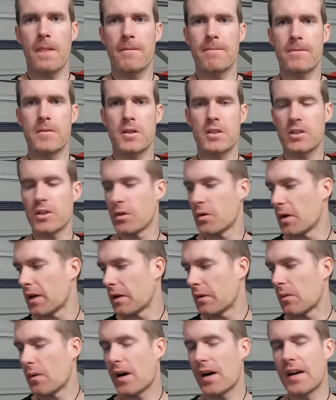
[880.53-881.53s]
Just a
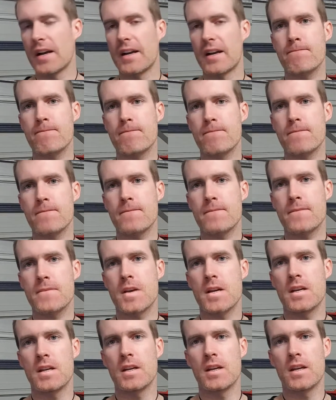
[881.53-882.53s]
quick one,
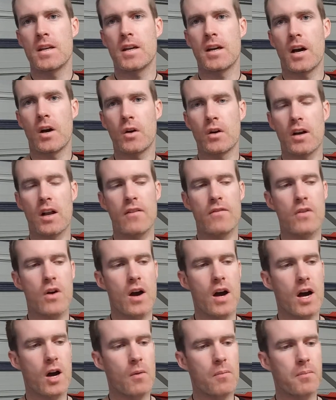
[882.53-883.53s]
I would love your
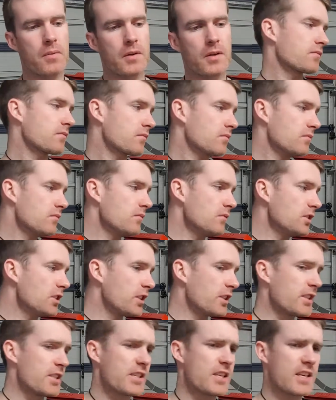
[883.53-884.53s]
help.
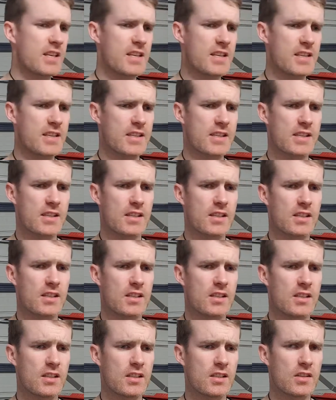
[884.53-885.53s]
This is
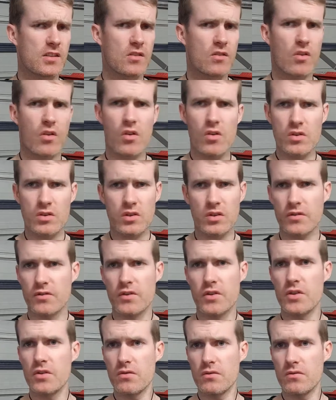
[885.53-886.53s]
all sort of
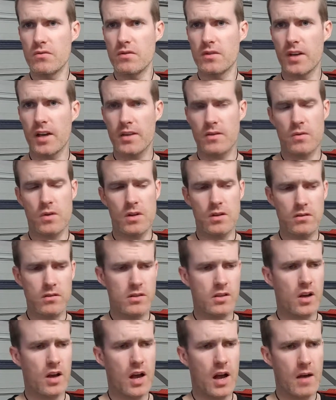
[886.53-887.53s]
new as well,
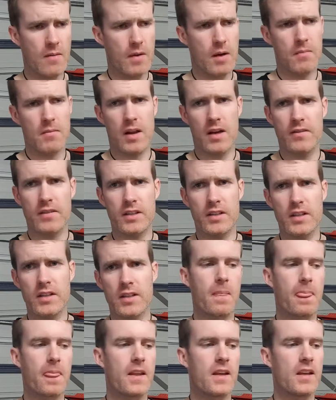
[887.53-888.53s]
so I'm loving it.
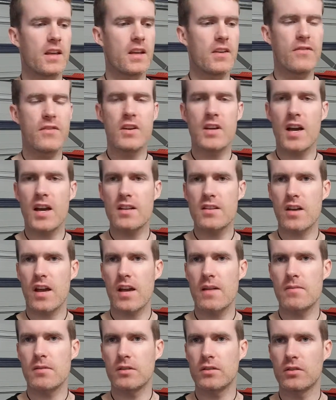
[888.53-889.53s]
If you guys are
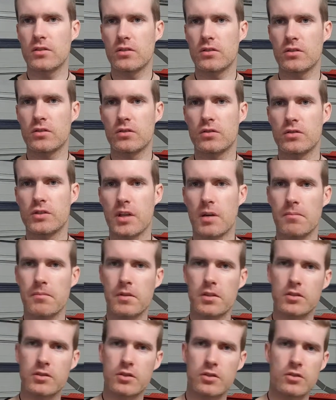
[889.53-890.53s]
able to jump
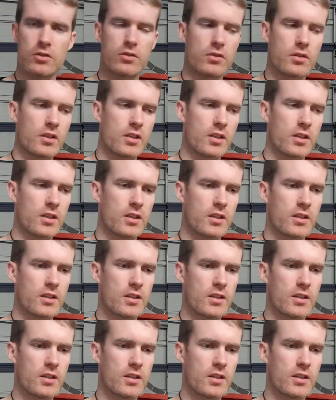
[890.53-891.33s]
onto the